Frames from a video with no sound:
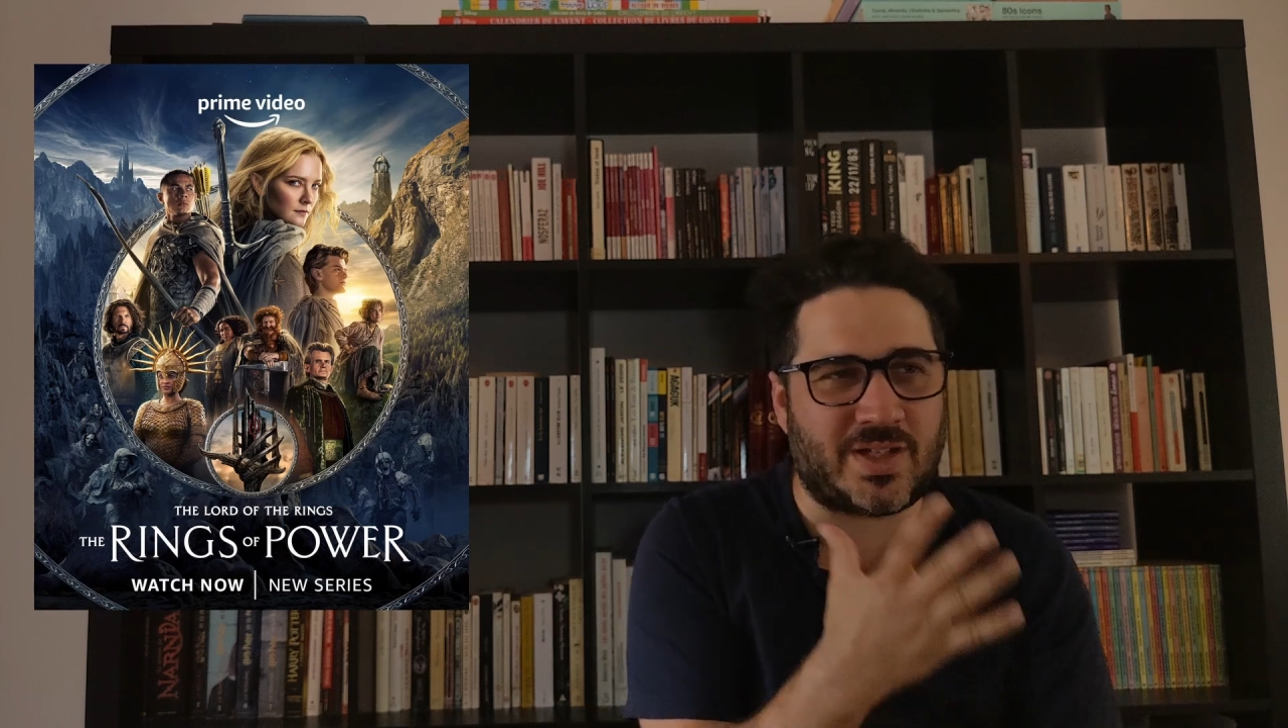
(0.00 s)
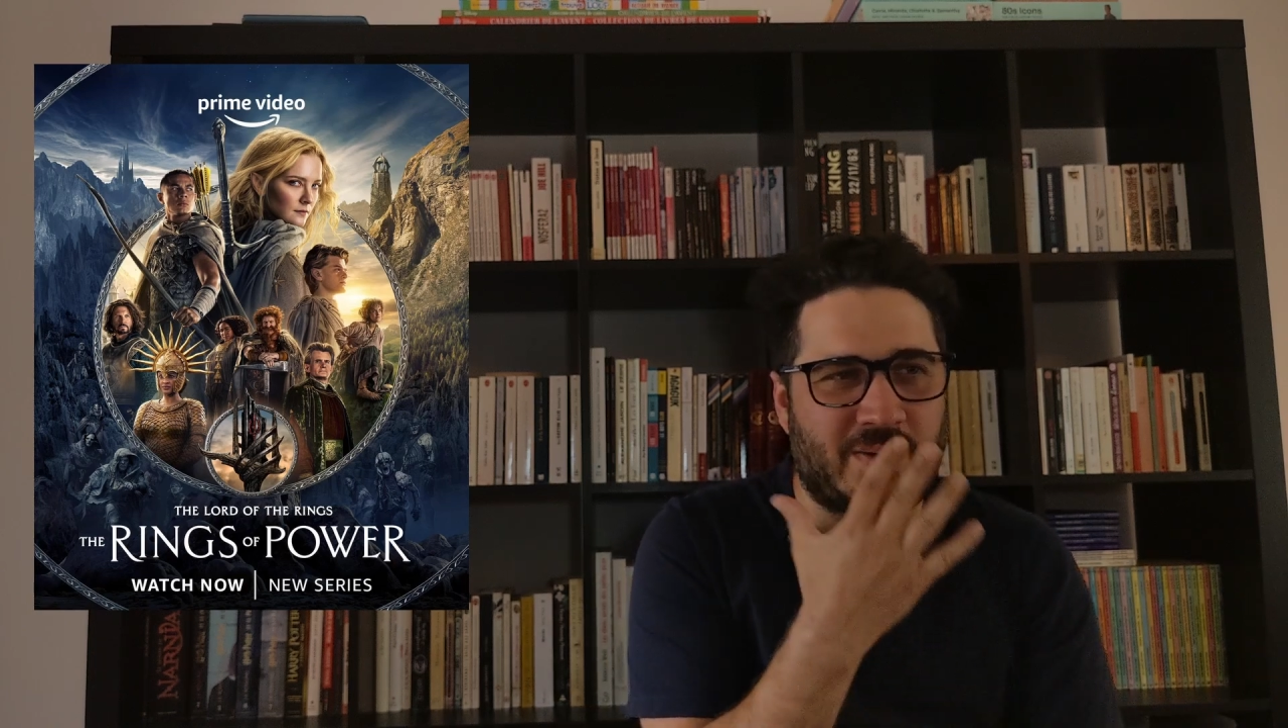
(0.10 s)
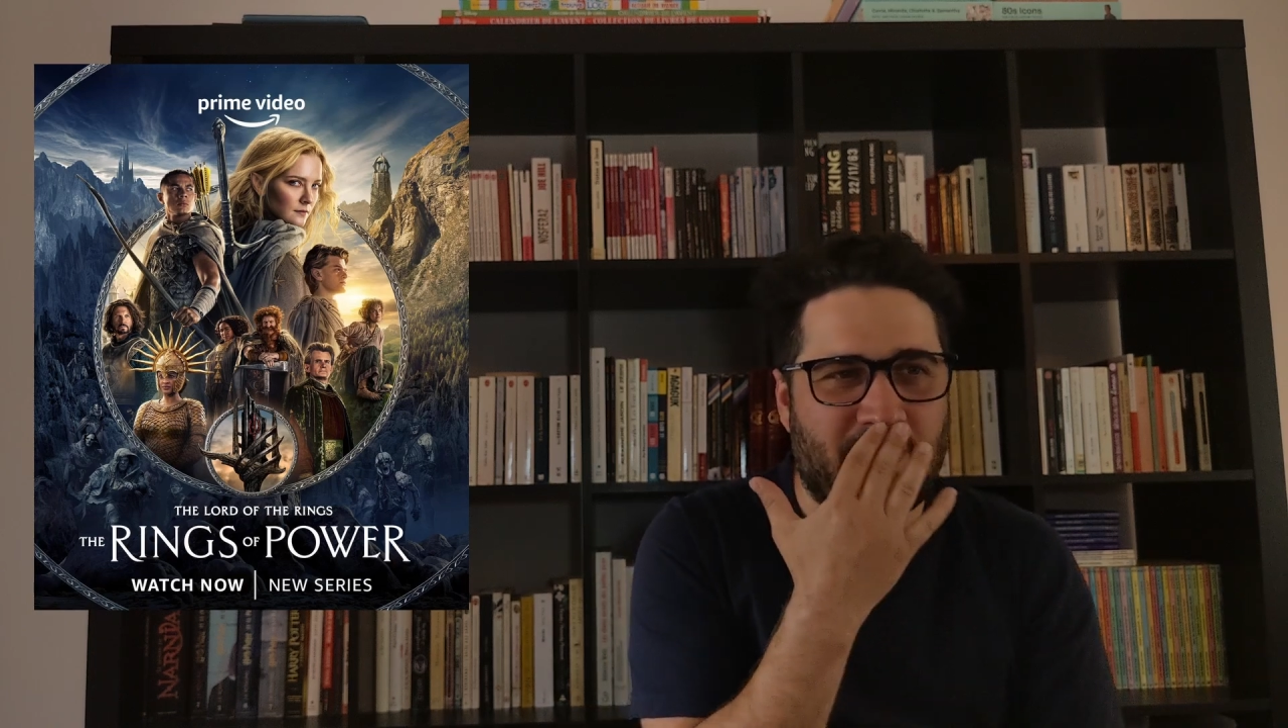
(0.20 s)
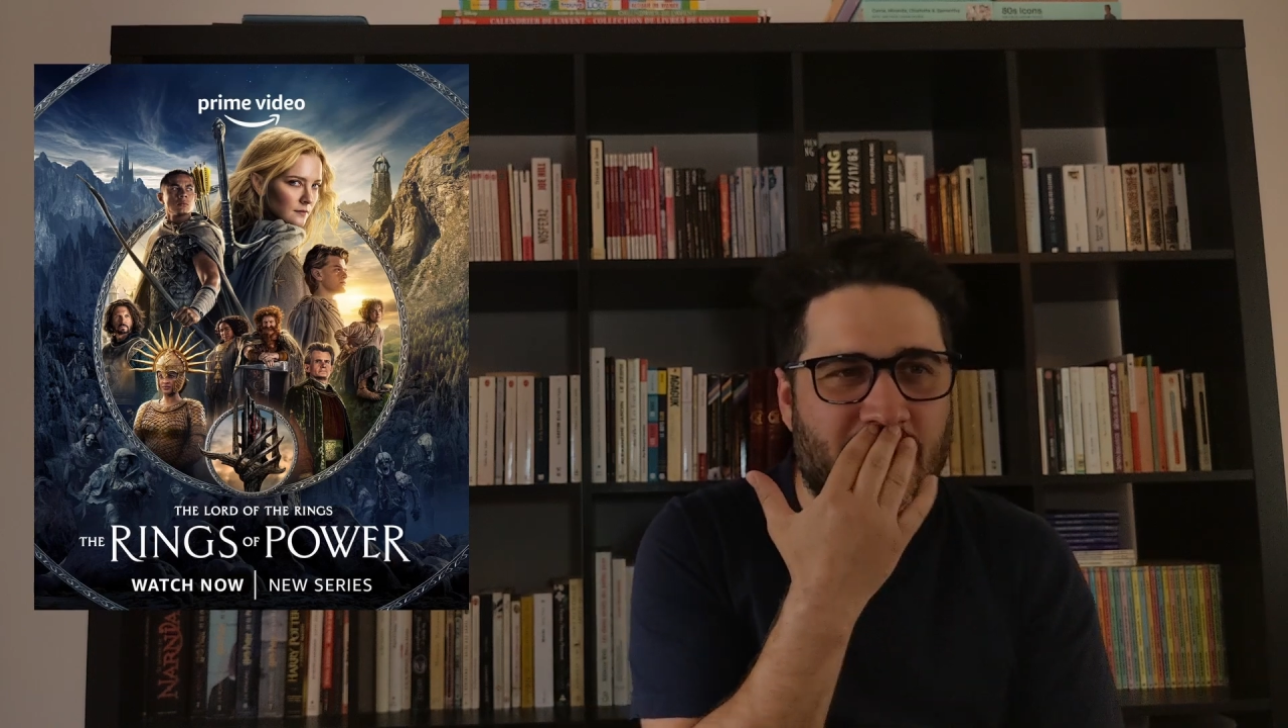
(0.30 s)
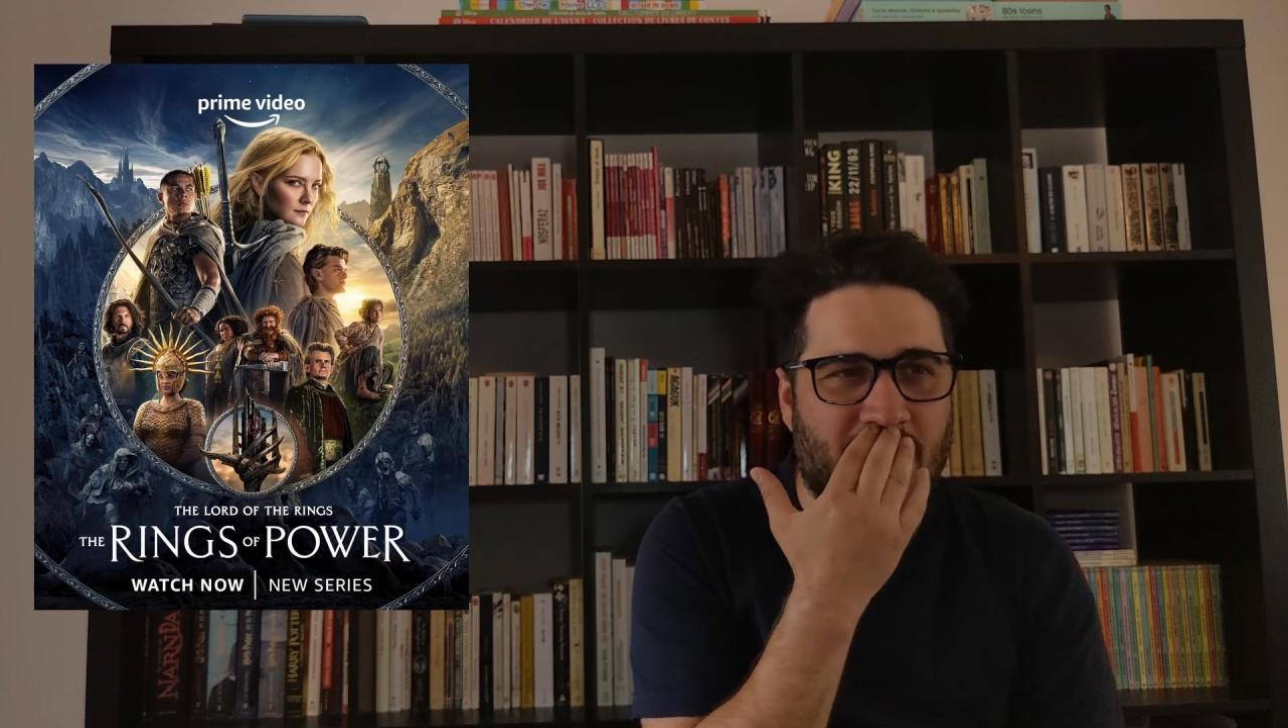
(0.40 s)

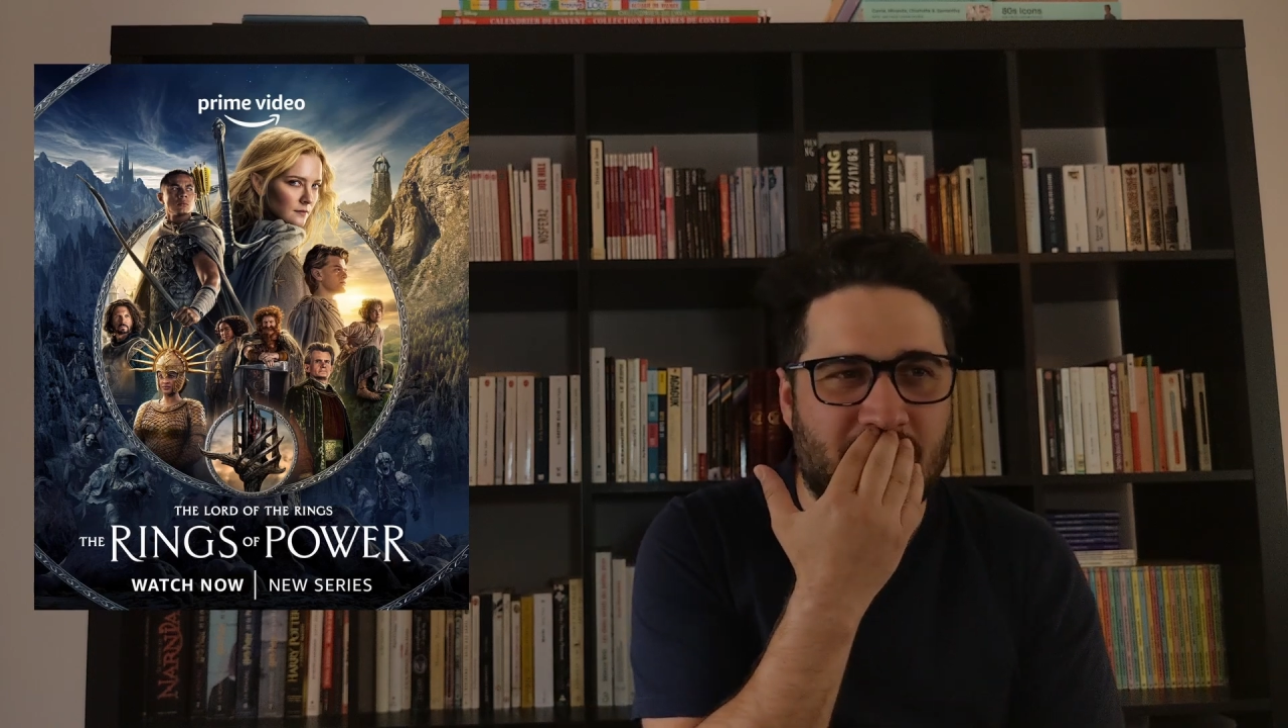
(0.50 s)
time that